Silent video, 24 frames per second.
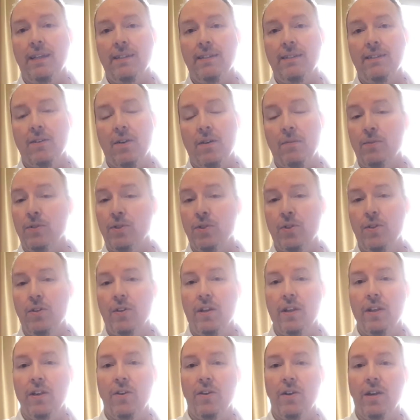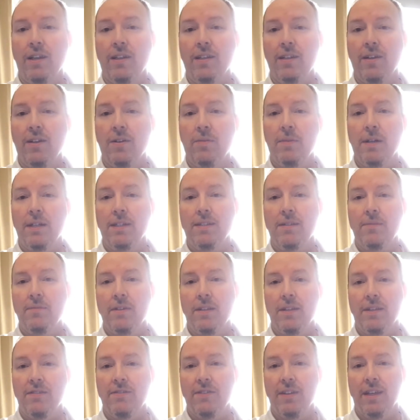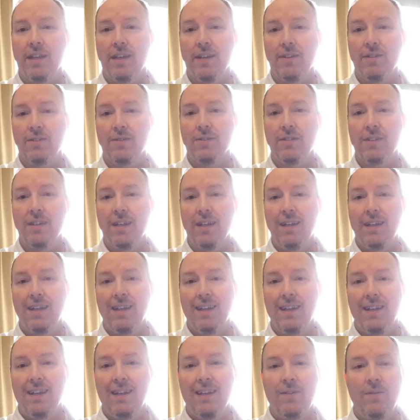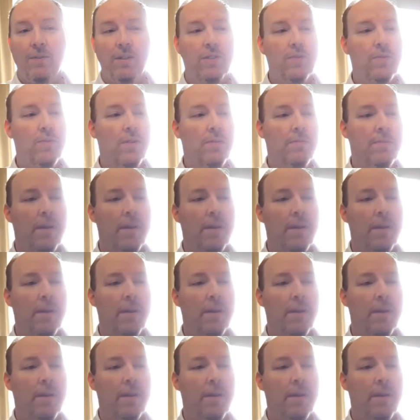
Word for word: So I'm sure you can already tell by some of these videos which one.